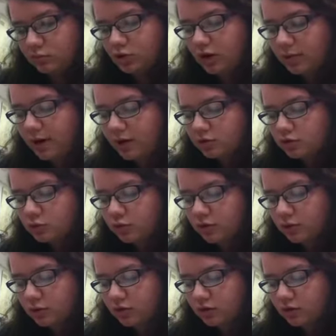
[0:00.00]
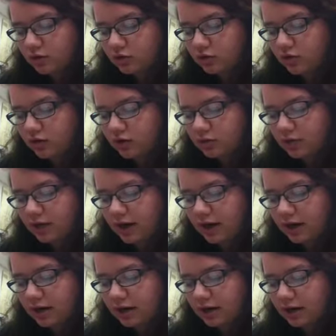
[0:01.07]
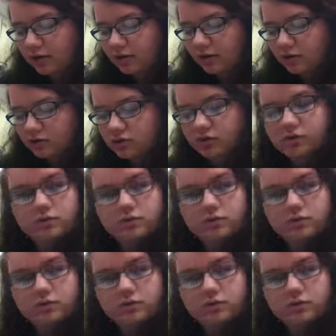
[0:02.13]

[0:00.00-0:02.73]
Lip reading: What about 21 through 30? We got any of those on?